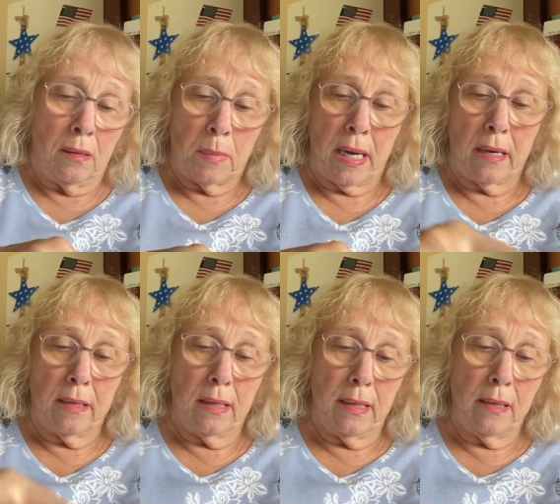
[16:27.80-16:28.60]
Back
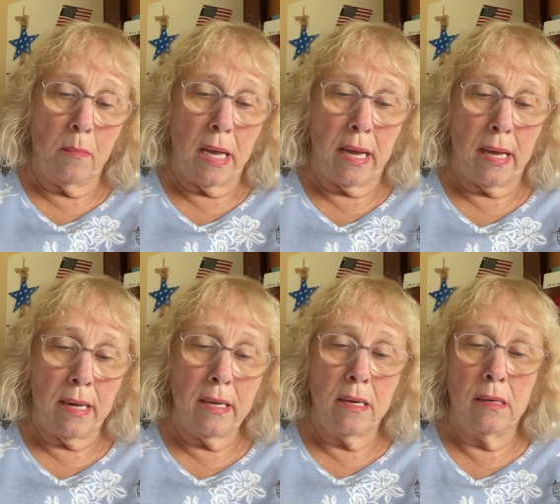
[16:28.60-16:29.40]
in the little
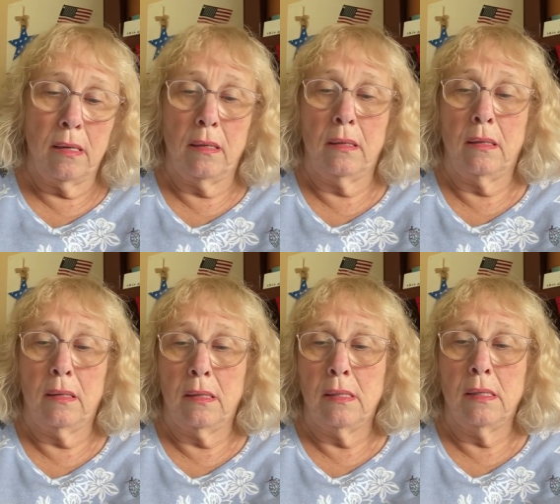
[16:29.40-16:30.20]
bag,
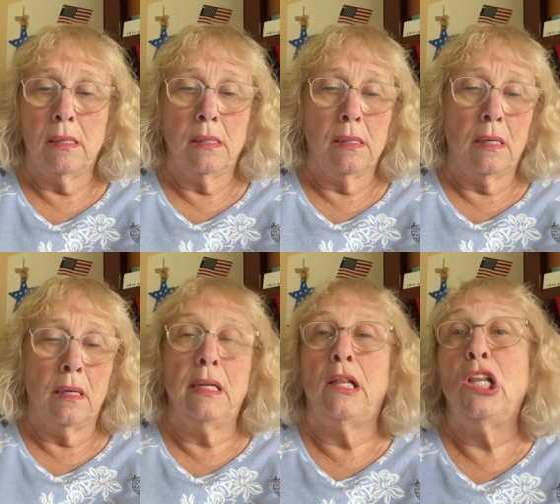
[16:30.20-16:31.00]

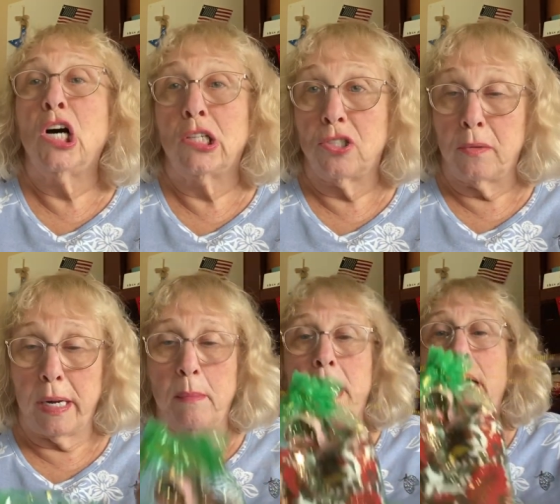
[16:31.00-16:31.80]
little
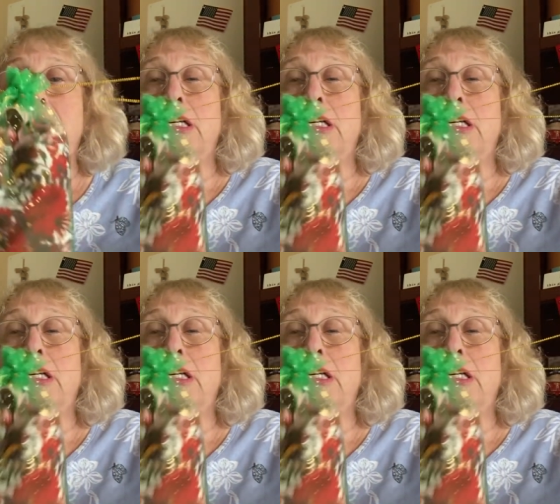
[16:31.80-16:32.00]
lingerie bag.